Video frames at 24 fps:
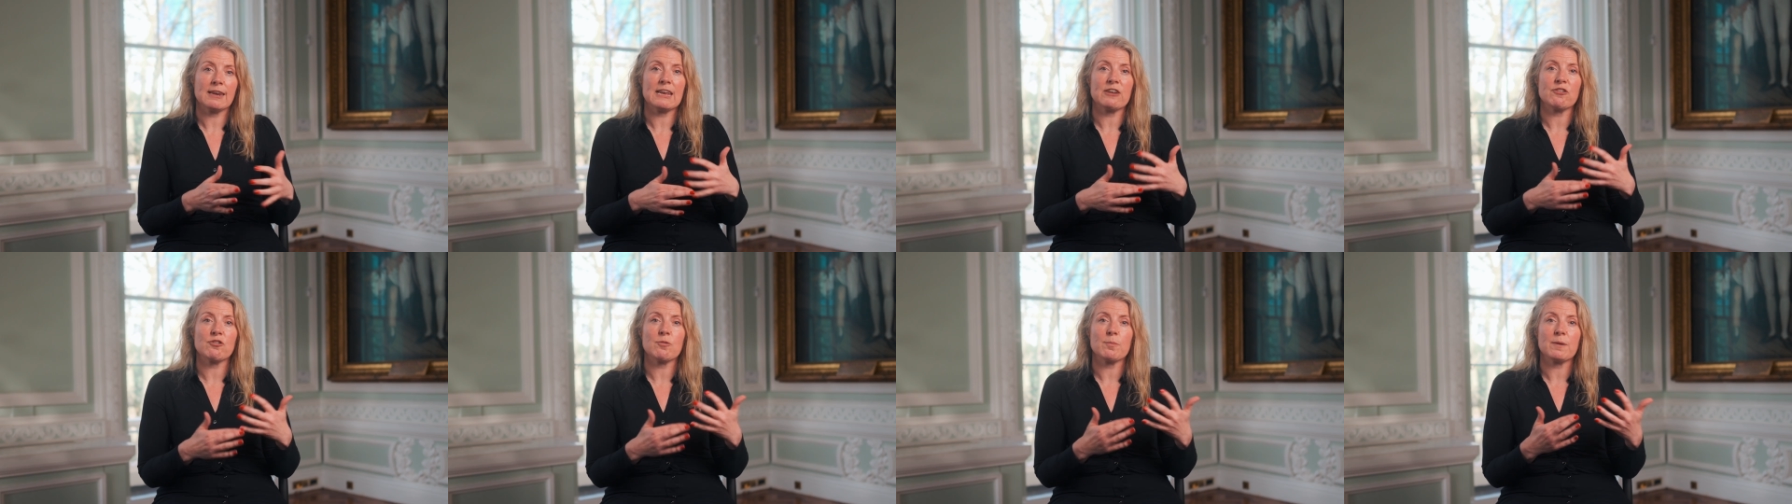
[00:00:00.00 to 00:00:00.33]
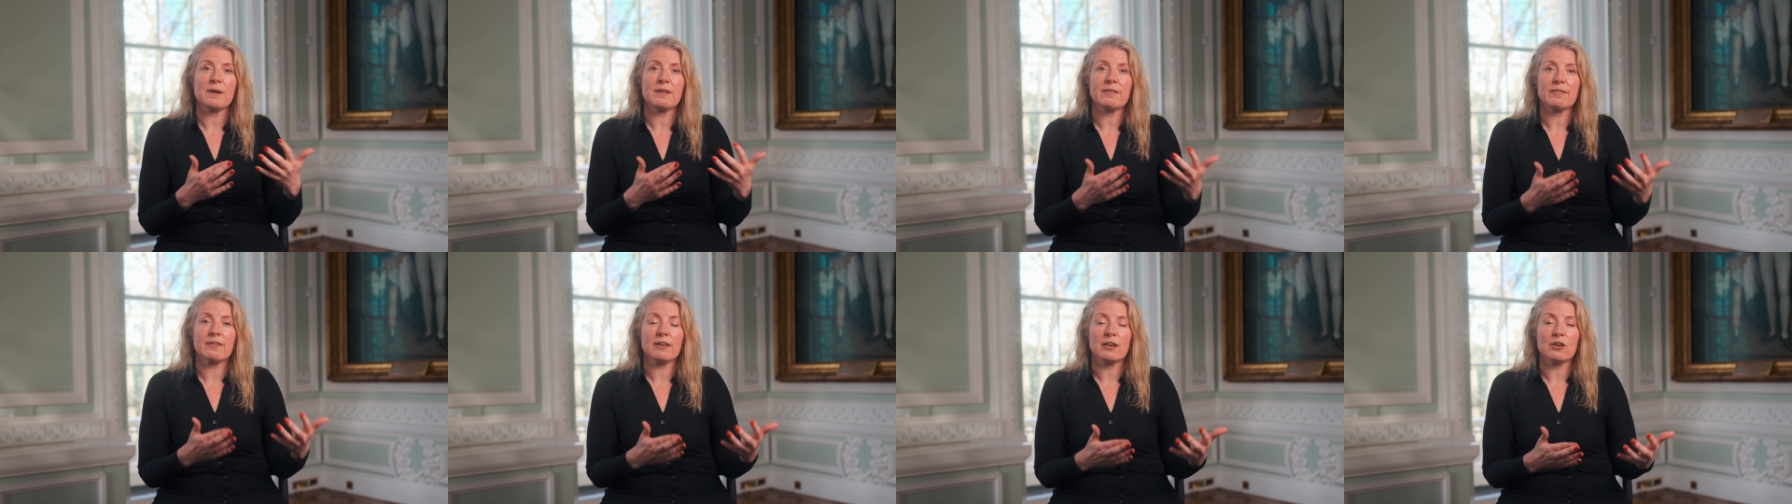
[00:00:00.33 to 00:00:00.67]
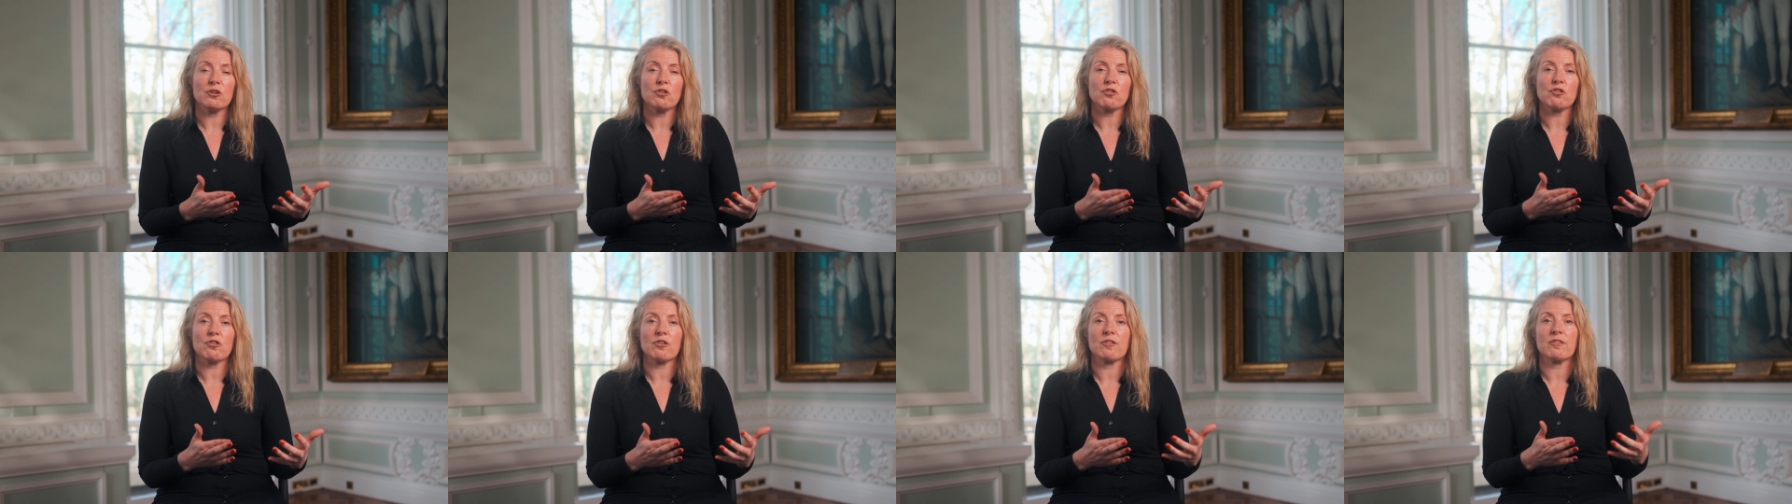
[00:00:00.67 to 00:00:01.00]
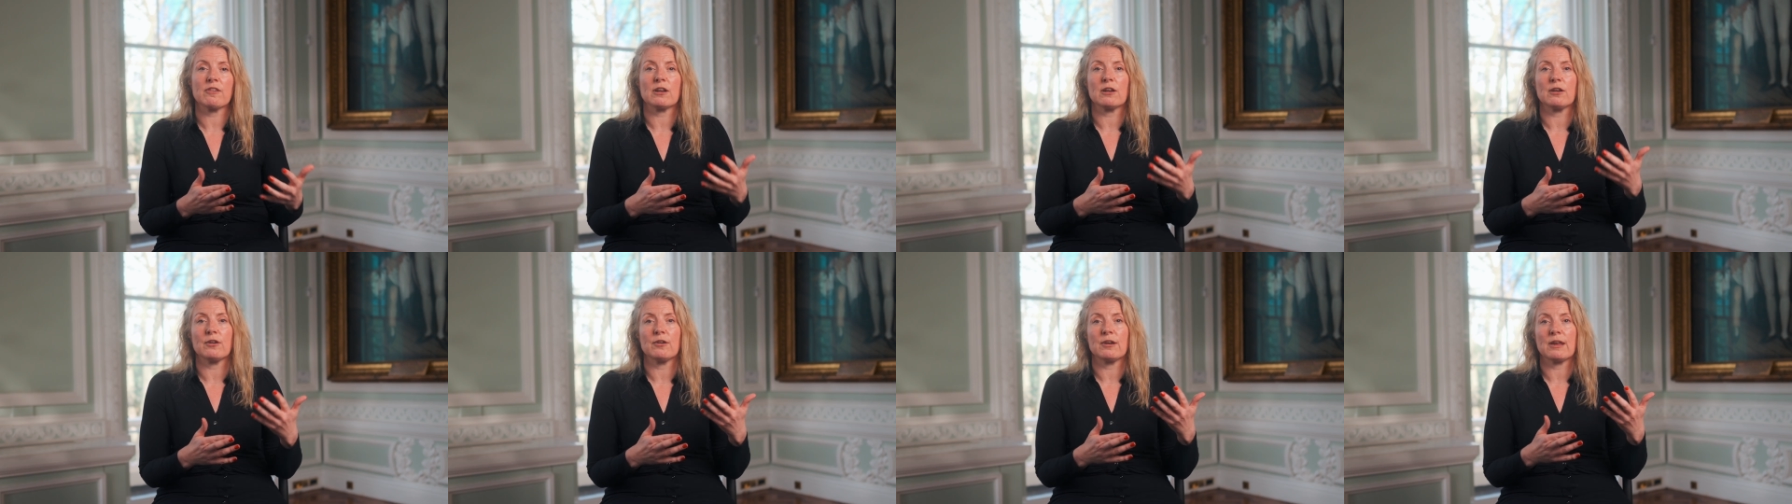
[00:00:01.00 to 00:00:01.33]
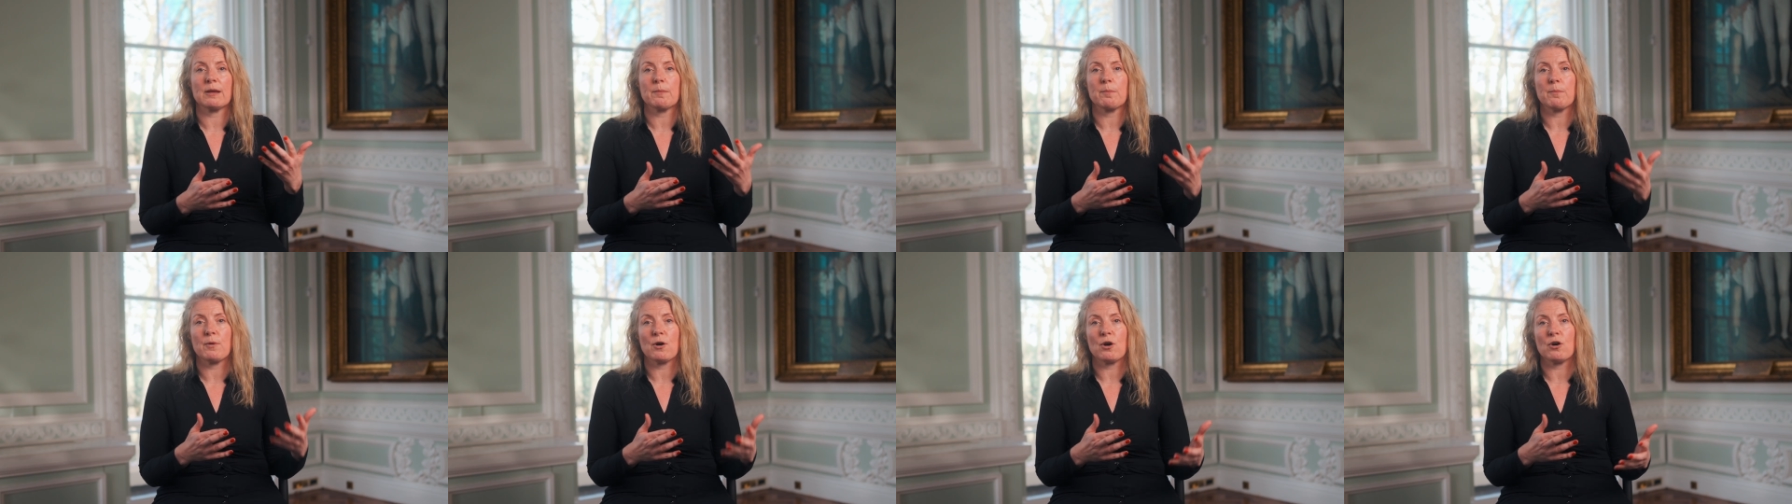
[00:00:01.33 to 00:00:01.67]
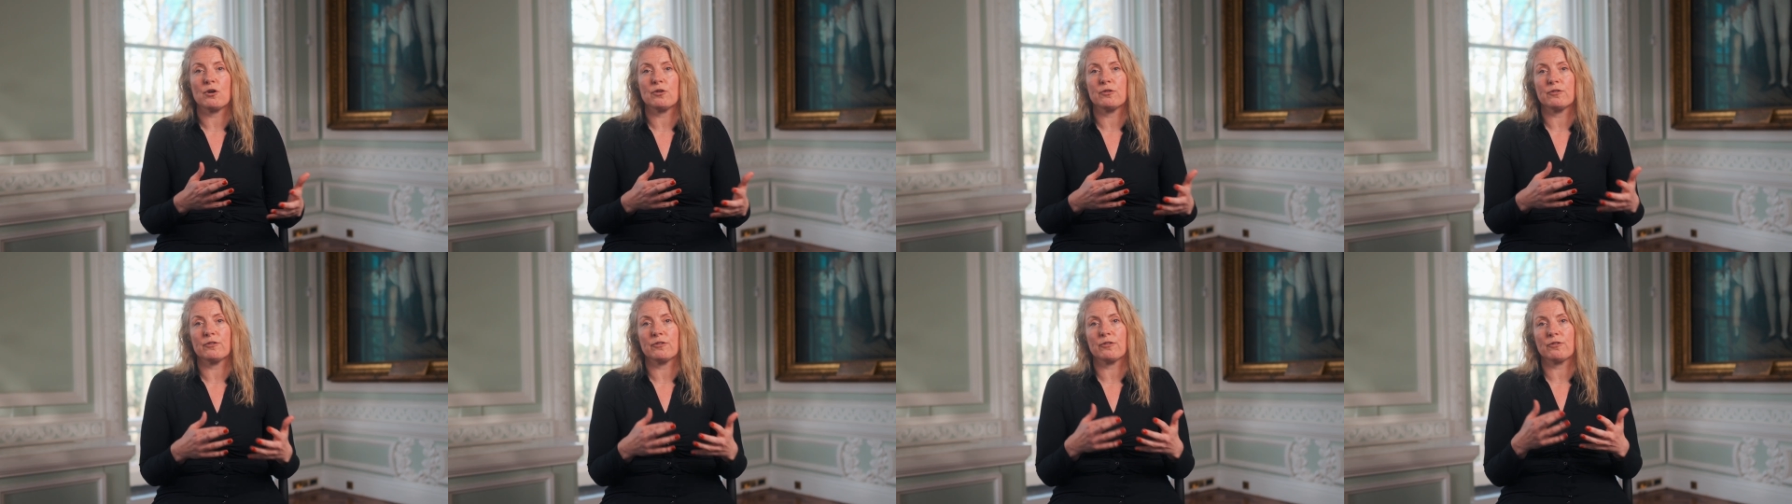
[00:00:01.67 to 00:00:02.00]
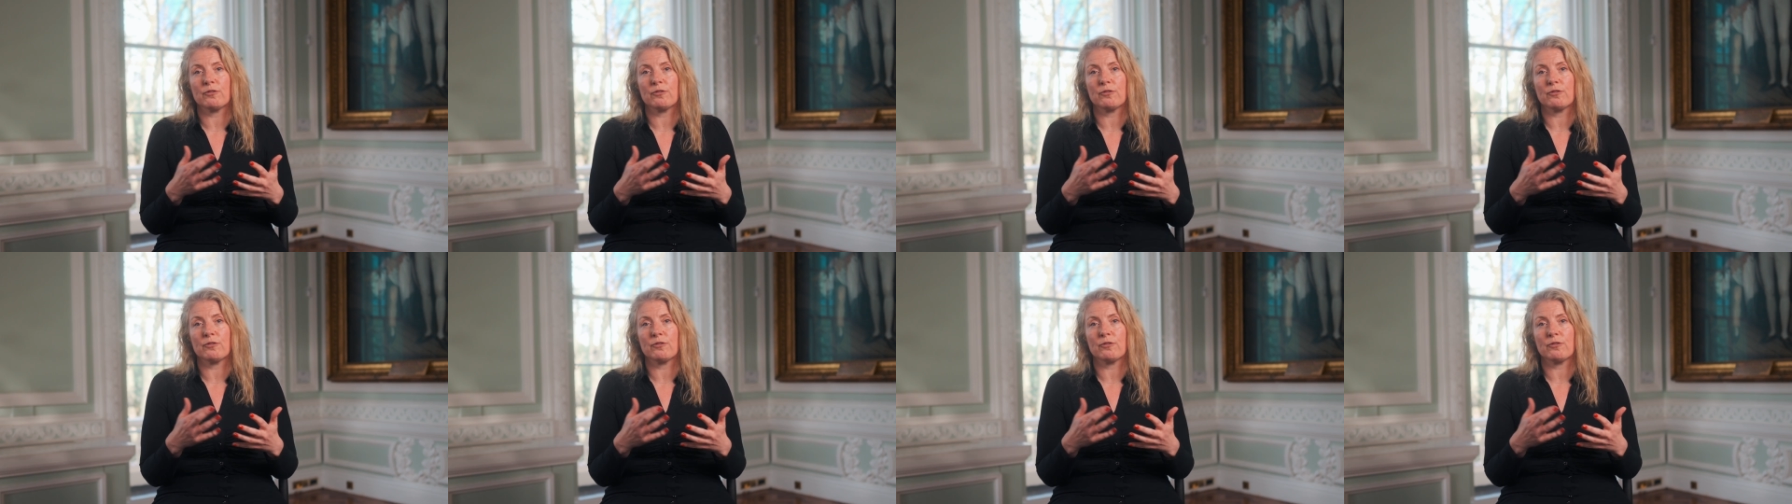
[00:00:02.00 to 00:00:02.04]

nature based solutions including ponds,